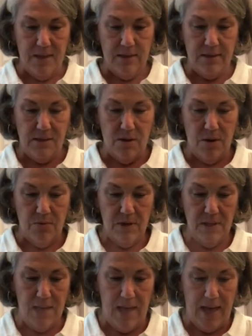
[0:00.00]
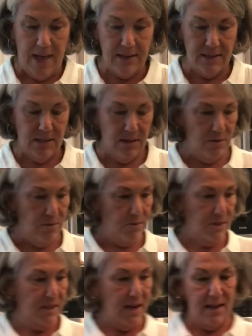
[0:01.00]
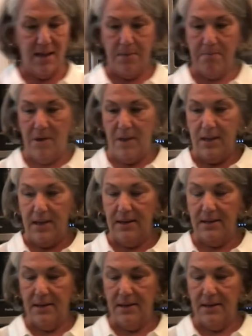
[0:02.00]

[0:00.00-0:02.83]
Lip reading: So I really had to study up on it.